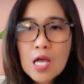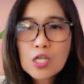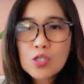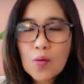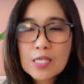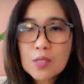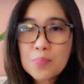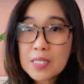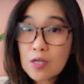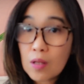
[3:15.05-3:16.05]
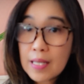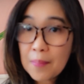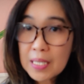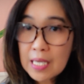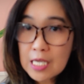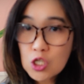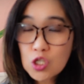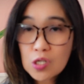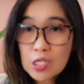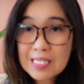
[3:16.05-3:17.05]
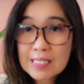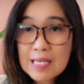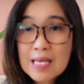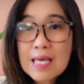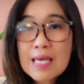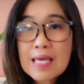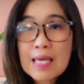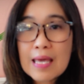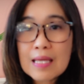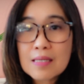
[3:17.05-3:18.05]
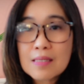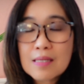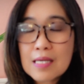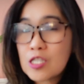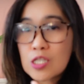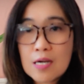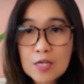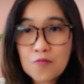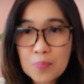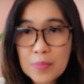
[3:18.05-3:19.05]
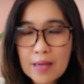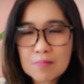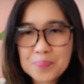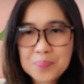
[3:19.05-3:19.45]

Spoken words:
So I submitted all the applications, and it started from there.